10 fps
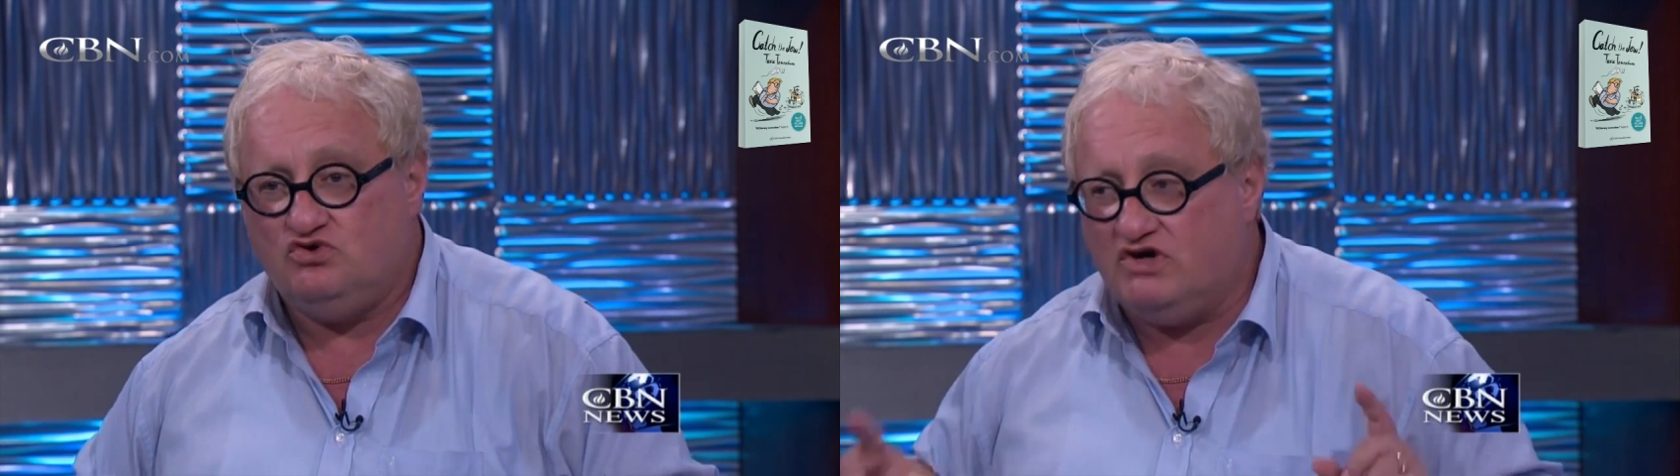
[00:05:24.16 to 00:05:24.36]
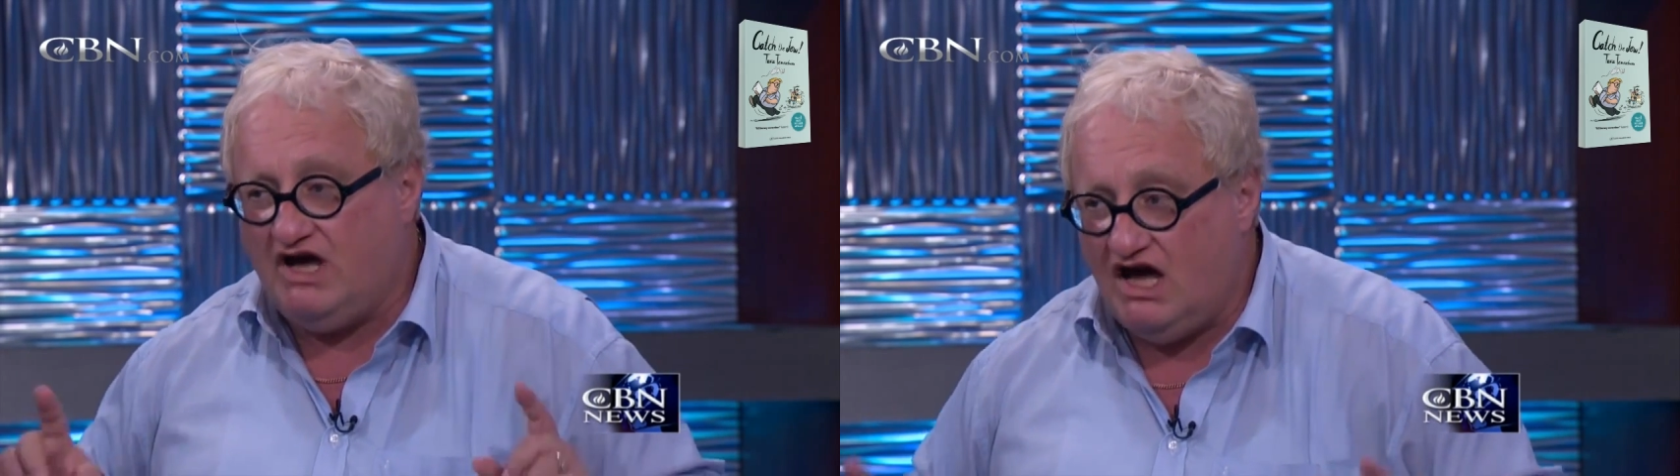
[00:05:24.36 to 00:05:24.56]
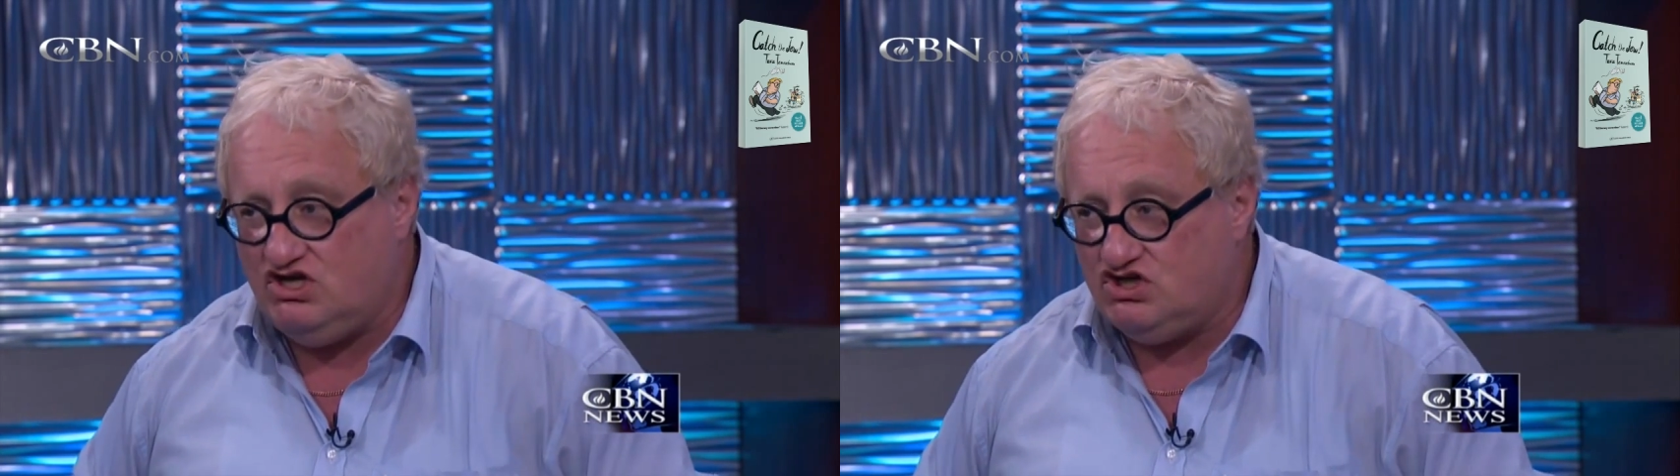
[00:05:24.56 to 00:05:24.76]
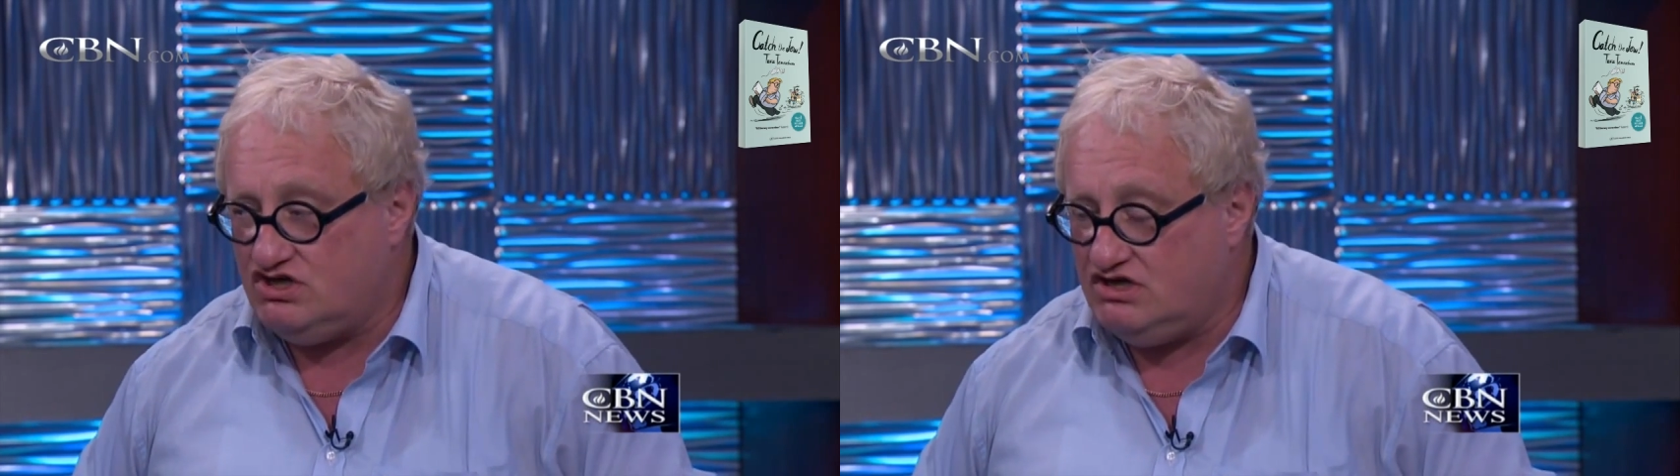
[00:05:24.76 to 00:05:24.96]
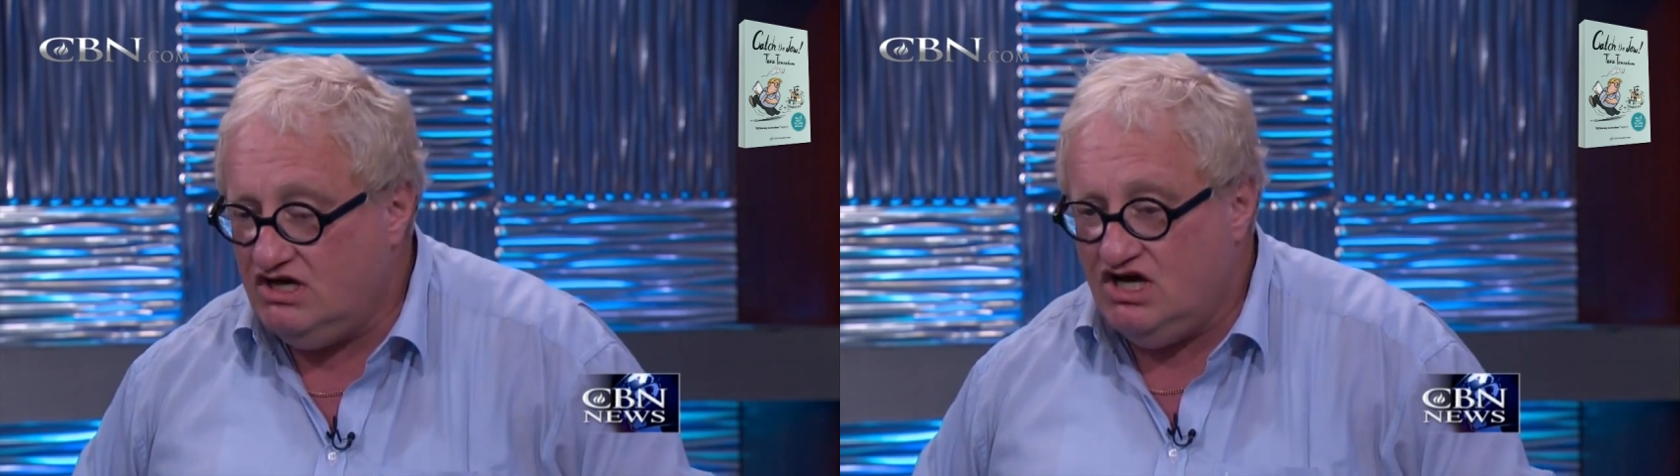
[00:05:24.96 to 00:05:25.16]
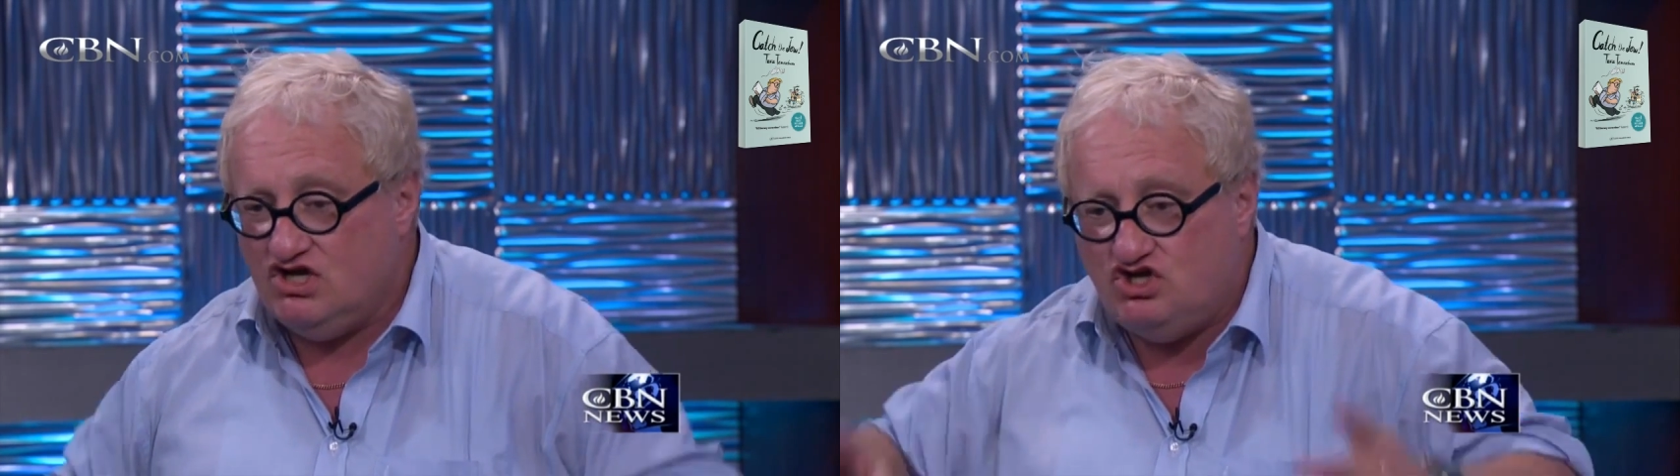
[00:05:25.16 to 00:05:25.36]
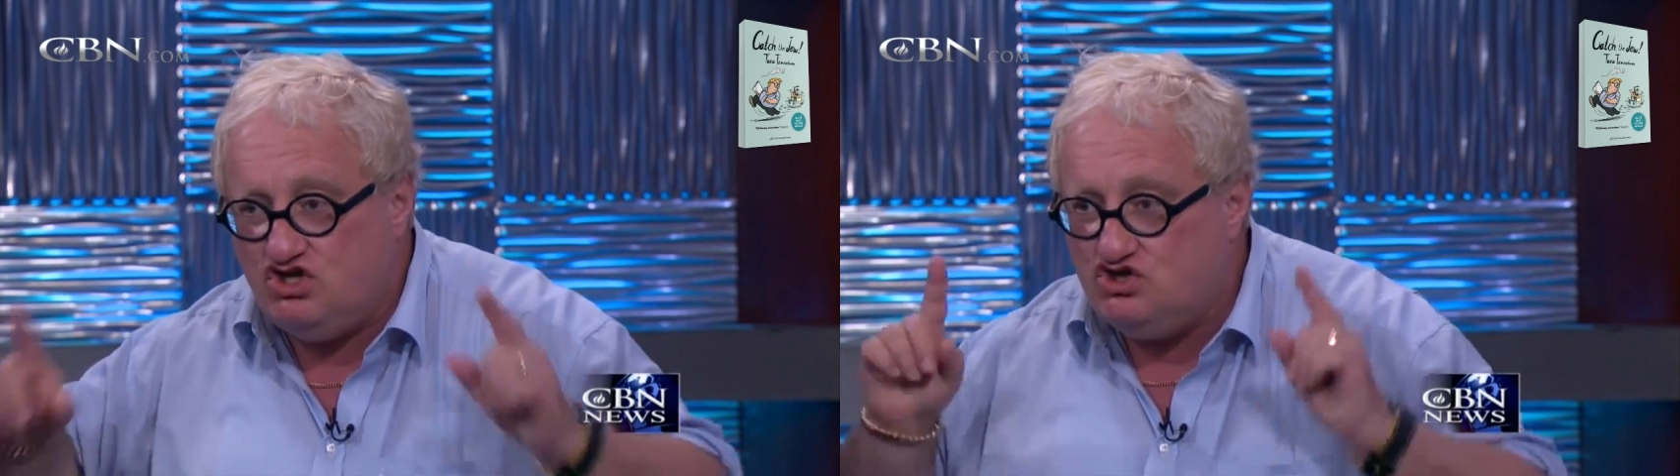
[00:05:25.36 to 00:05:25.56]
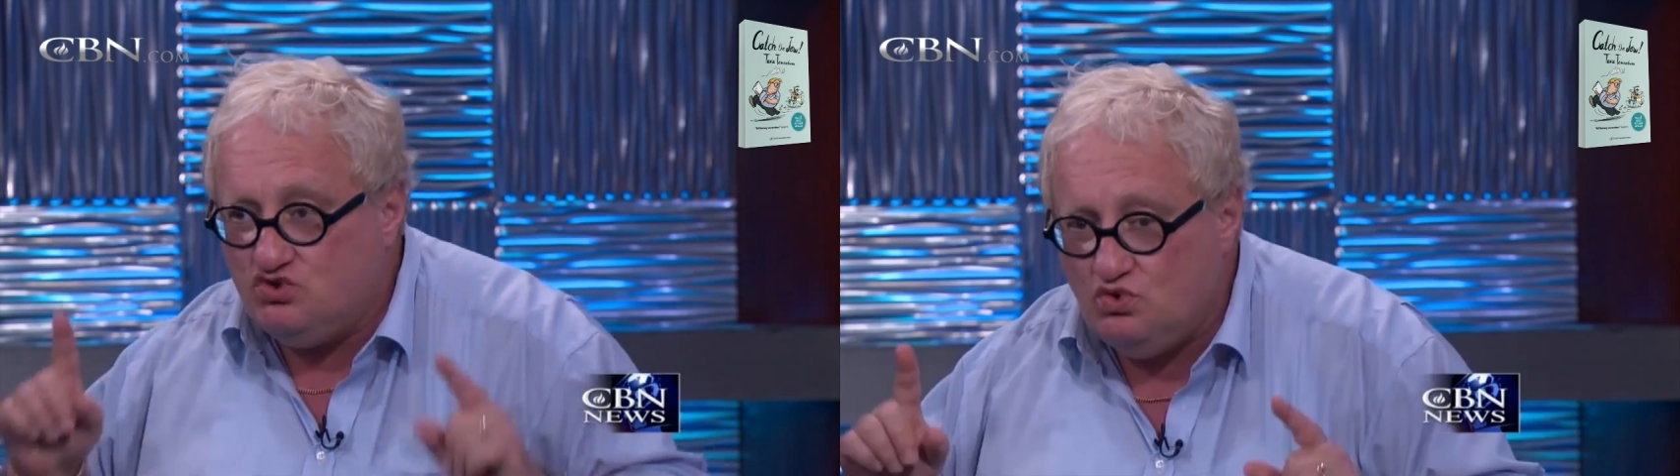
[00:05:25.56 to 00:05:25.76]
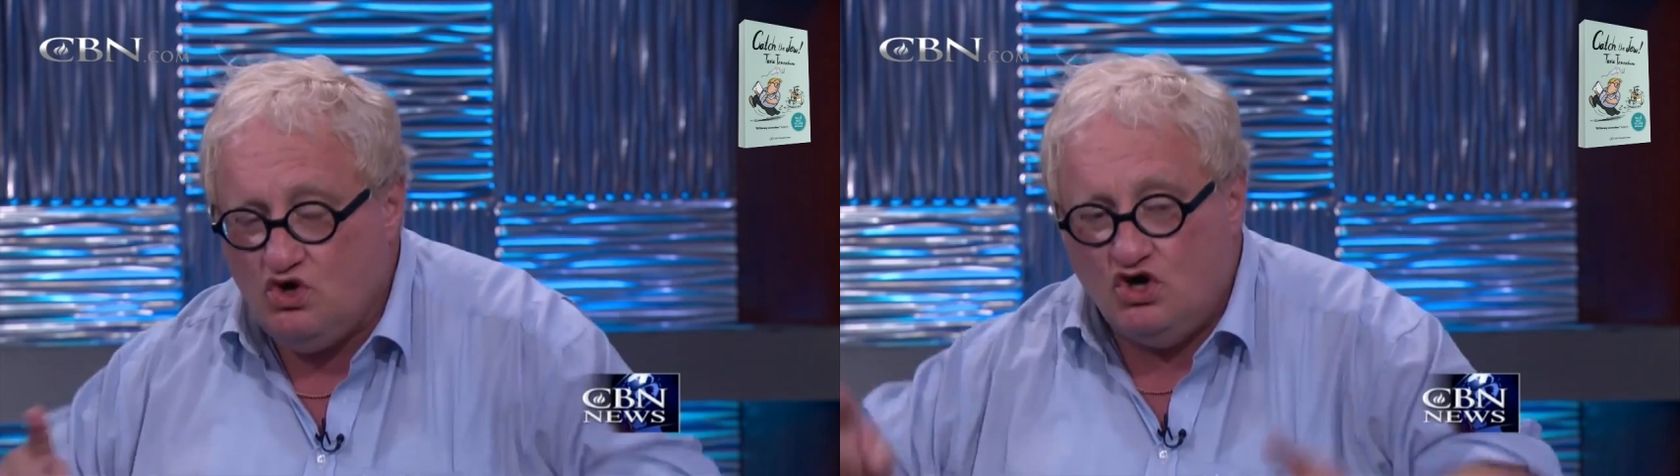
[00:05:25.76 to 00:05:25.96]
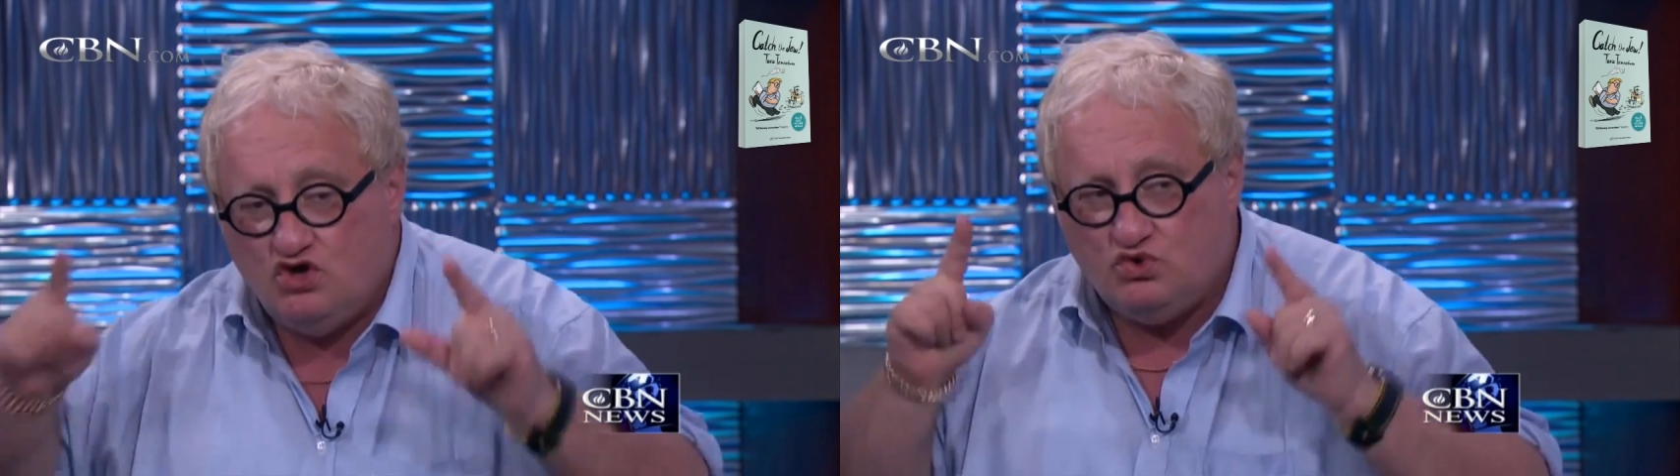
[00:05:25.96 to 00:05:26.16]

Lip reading: To catch the Jew